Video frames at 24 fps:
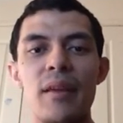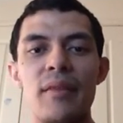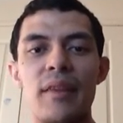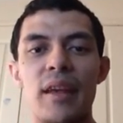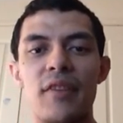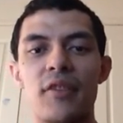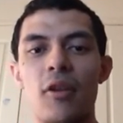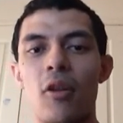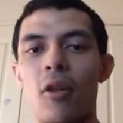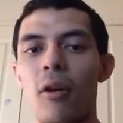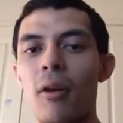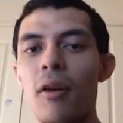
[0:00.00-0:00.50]

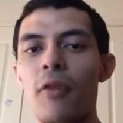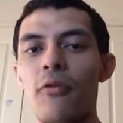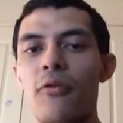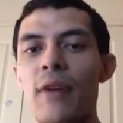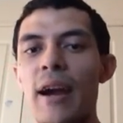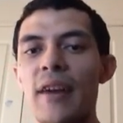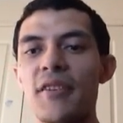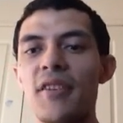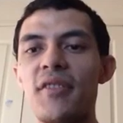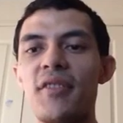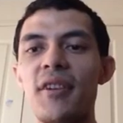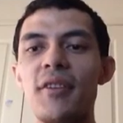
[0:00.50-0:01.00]
There's a lot of
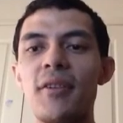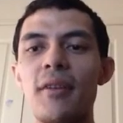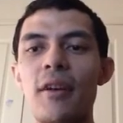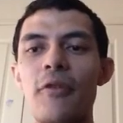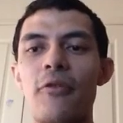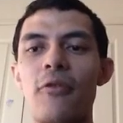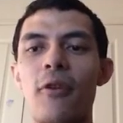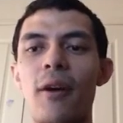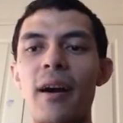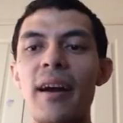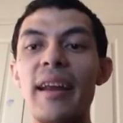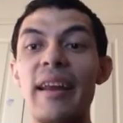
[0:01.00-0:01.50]
factors into the
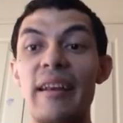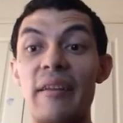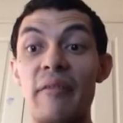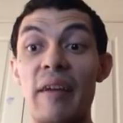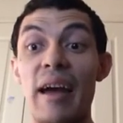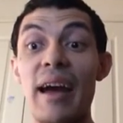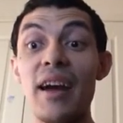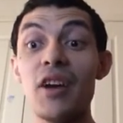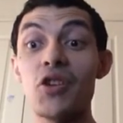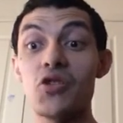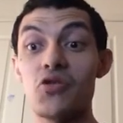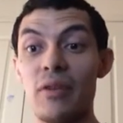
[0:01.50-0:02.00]
fight, and
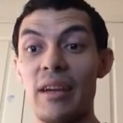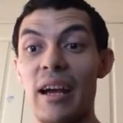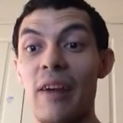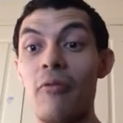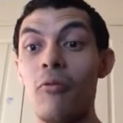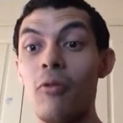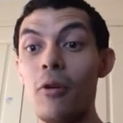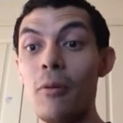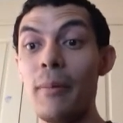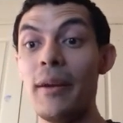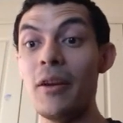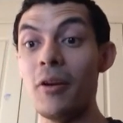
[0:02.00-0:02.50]
actually, I
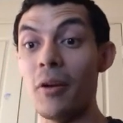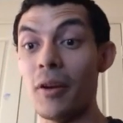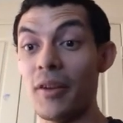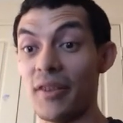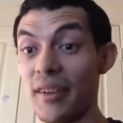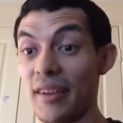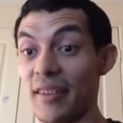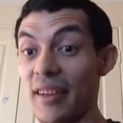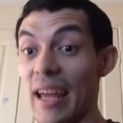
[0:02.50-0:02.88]
will be honest,